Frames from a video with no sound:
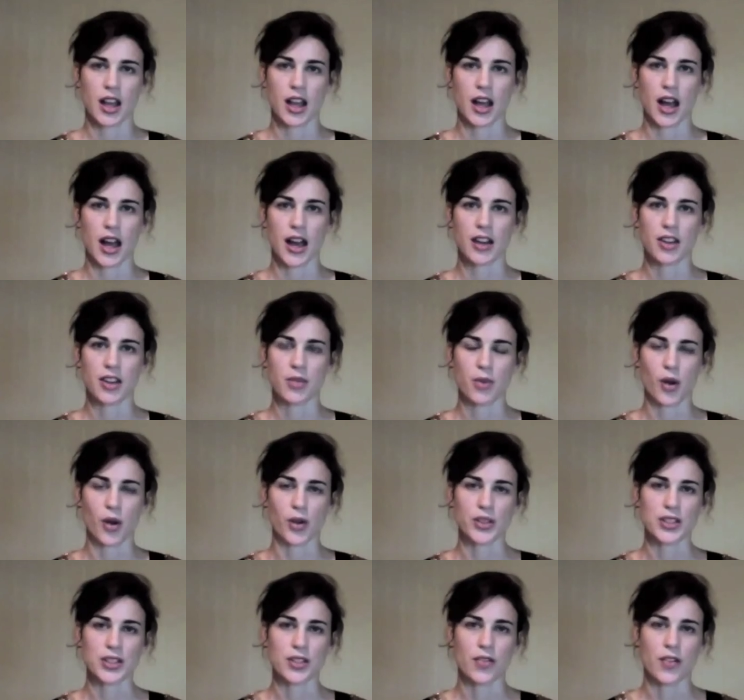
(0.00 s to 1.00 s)
Out of the
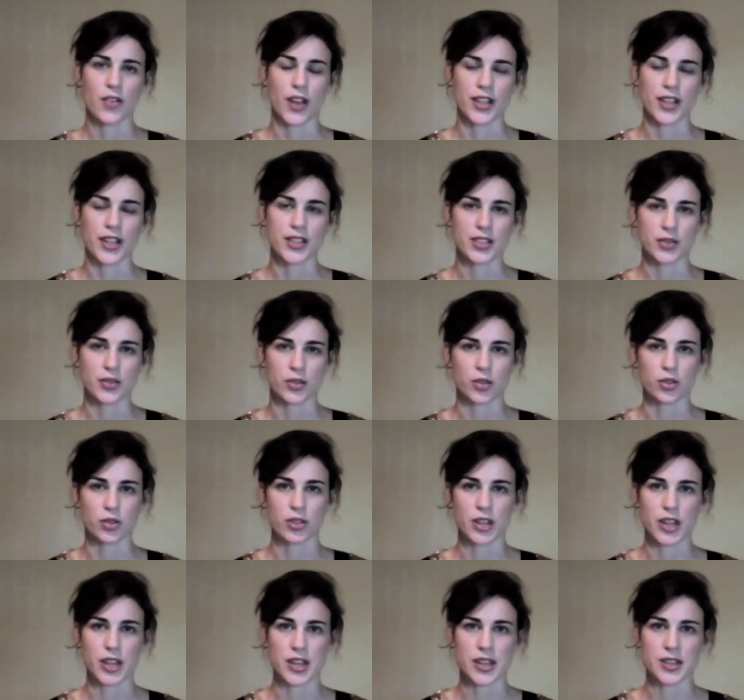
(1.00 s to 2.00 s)
Box
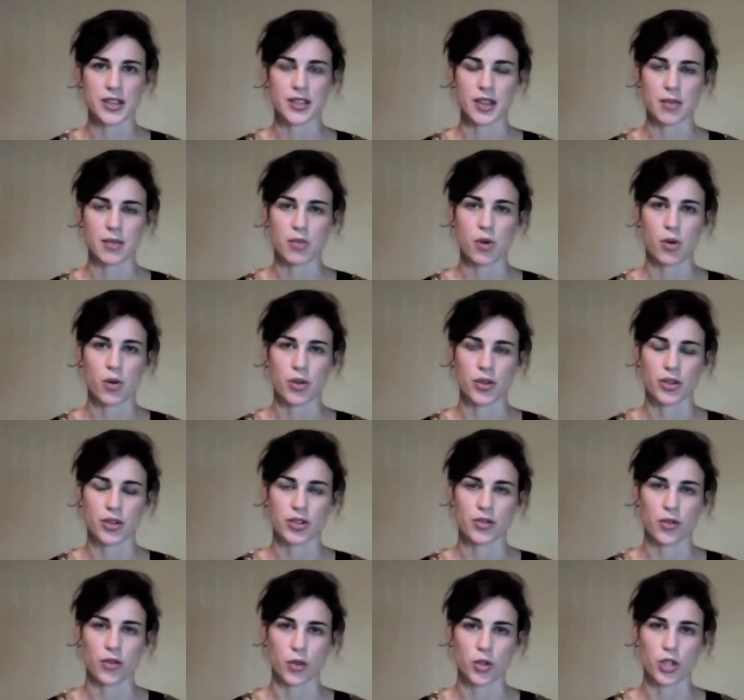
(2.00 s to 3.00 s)
Festival is important
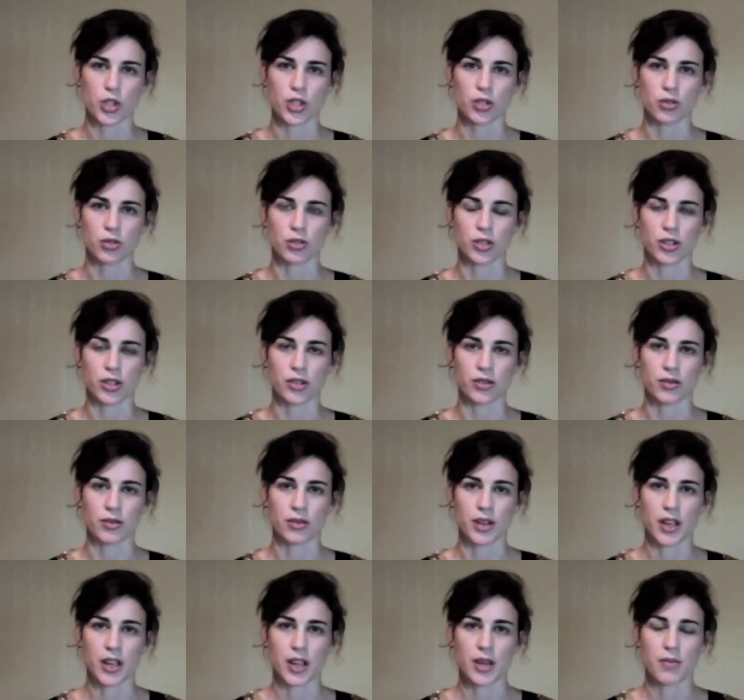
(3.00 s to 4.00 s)
for children
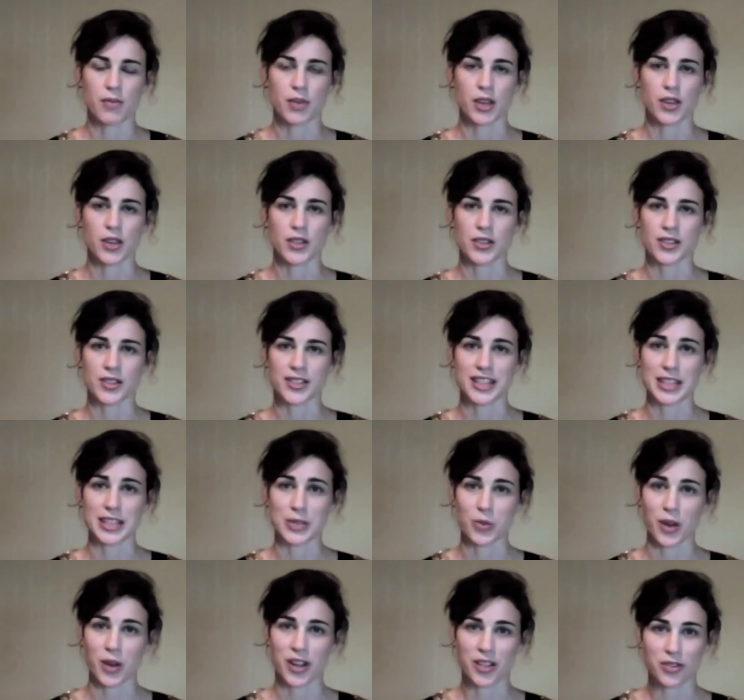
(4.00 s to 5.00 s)
because it's
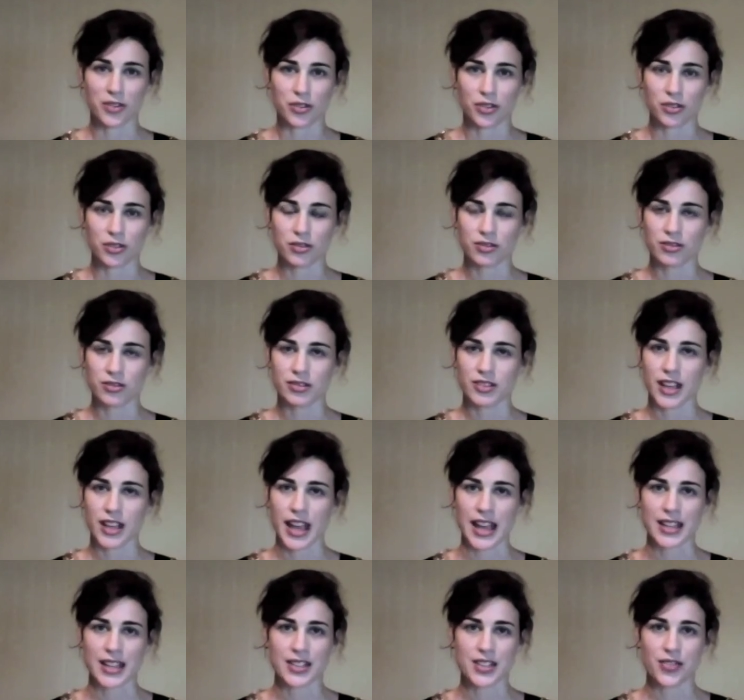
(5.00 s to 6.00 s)
wonderful,
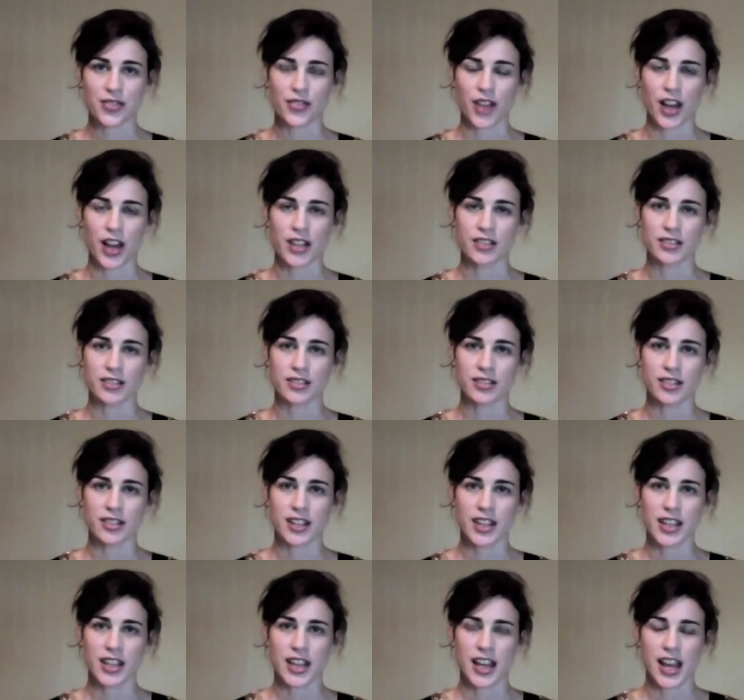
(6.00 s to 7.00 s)
it's fun,
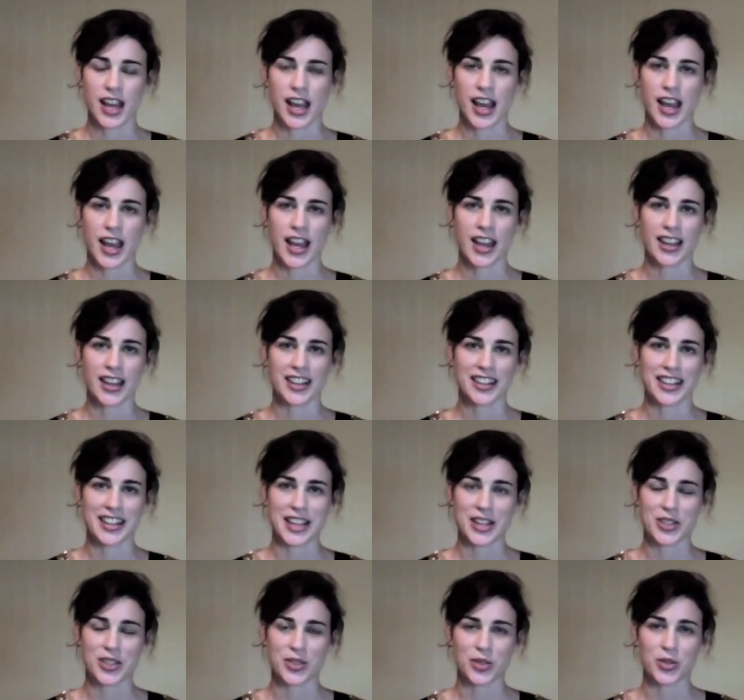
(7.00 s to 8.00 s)
and
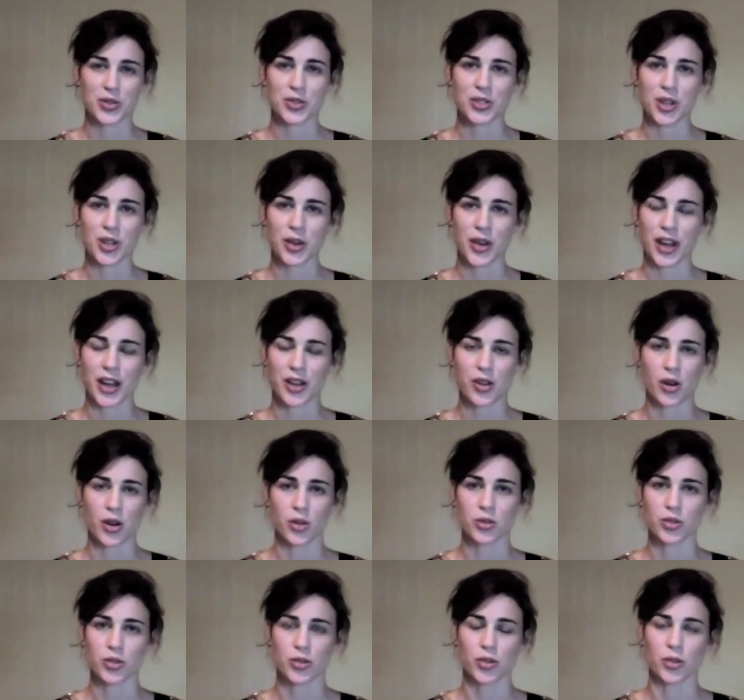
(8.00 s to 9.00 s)
it's also a
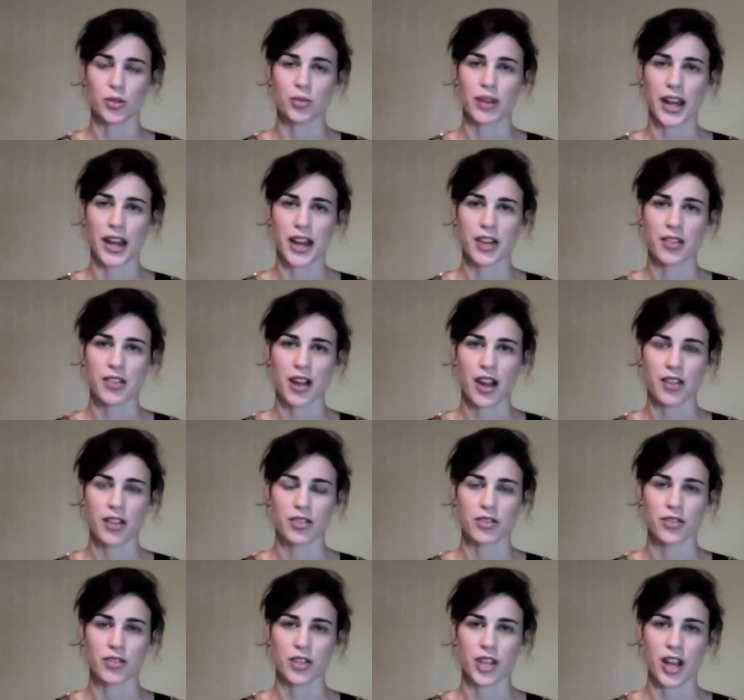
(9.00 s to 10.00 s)
cultural
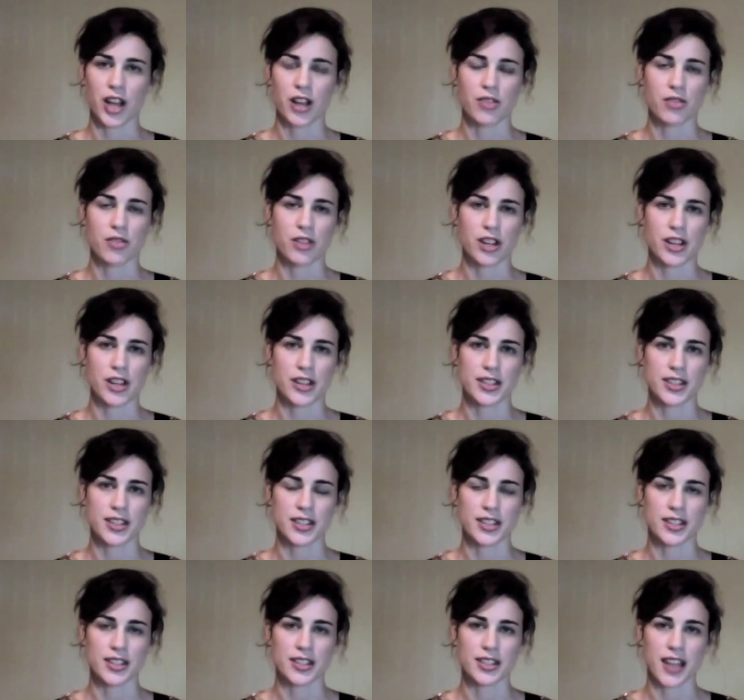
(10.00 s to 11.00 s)
playground for young
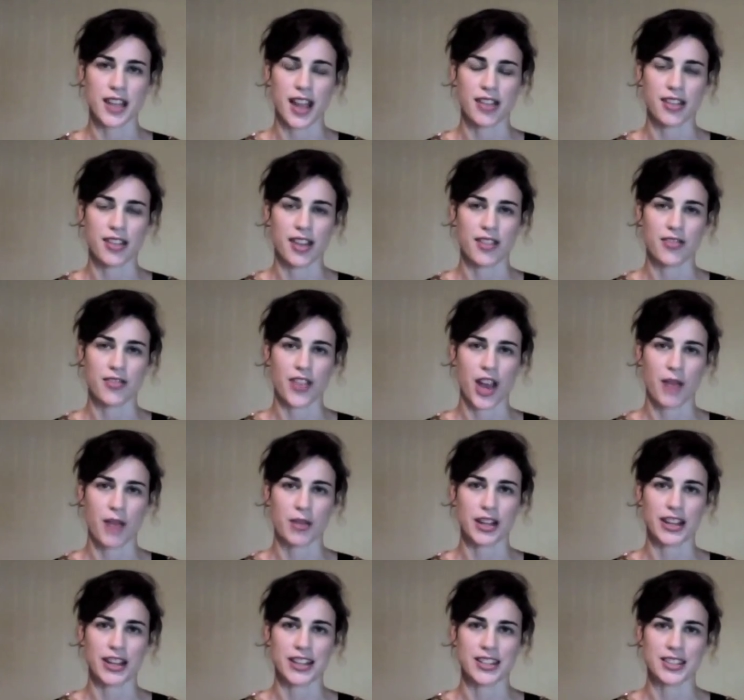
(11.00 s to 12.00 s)
audiences and their
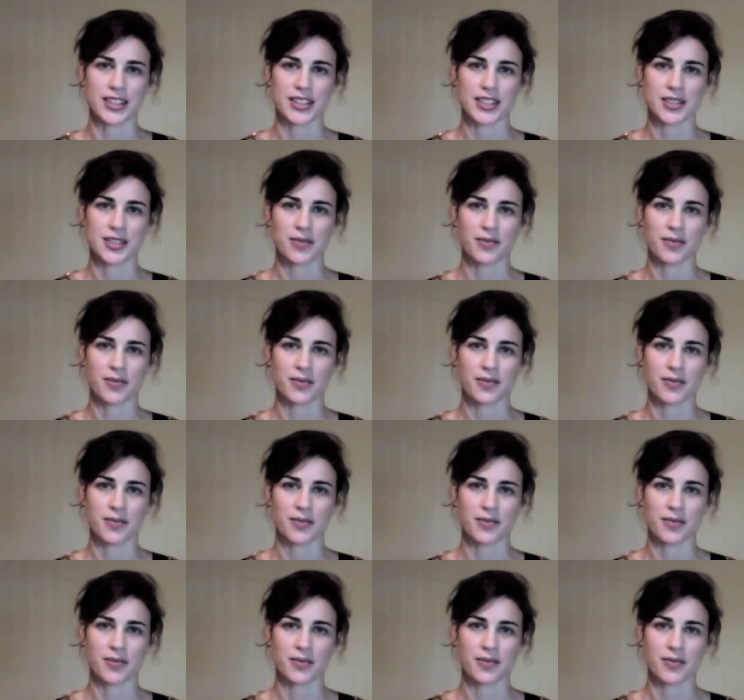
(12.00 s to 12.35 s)
families.